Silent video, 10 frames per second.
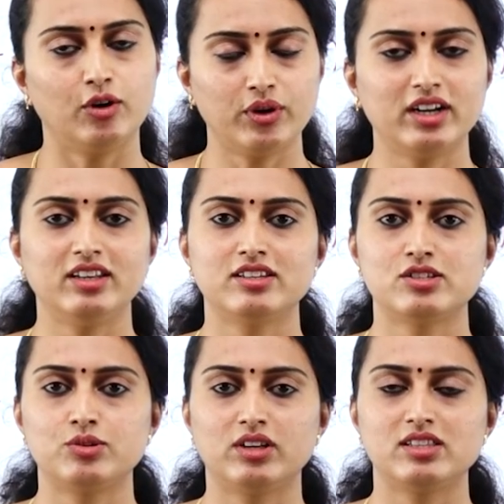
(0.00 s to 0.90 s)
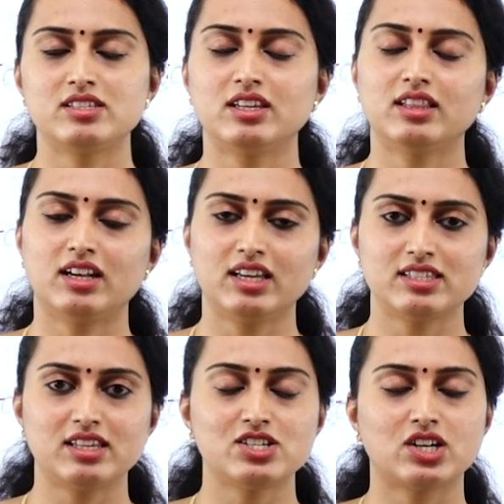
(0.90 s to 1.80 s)
Okay, dear students, in the
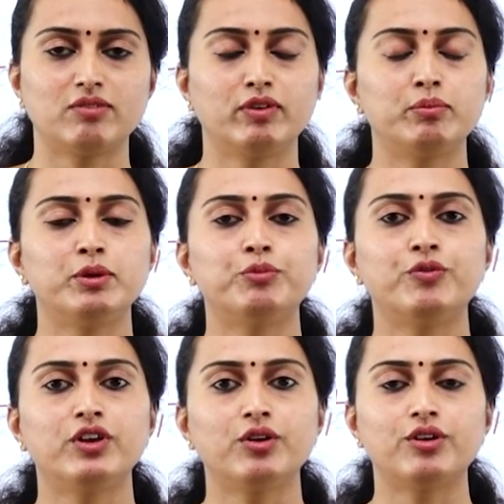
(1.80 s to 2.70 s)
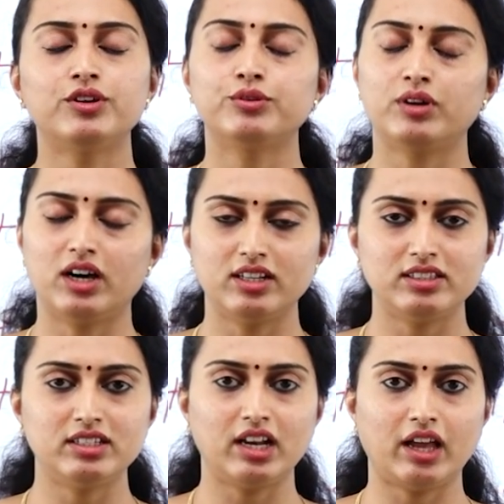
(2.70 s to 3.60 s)
next session, we'll be moving on to
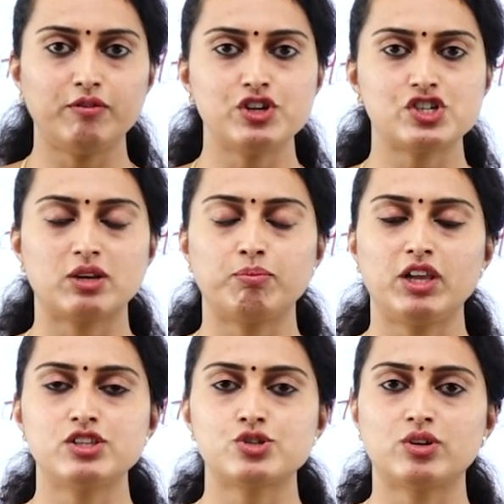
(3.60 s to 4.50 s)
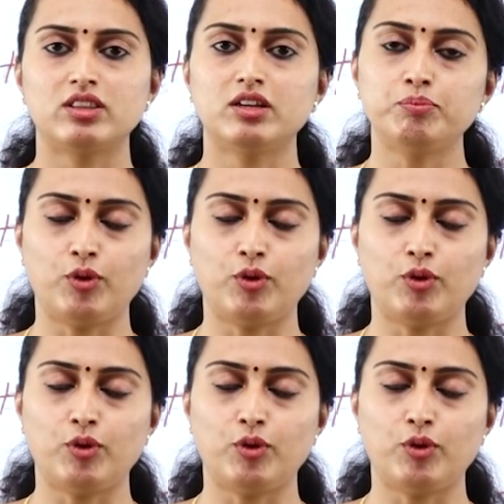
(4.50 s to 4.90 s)
another derivation based on that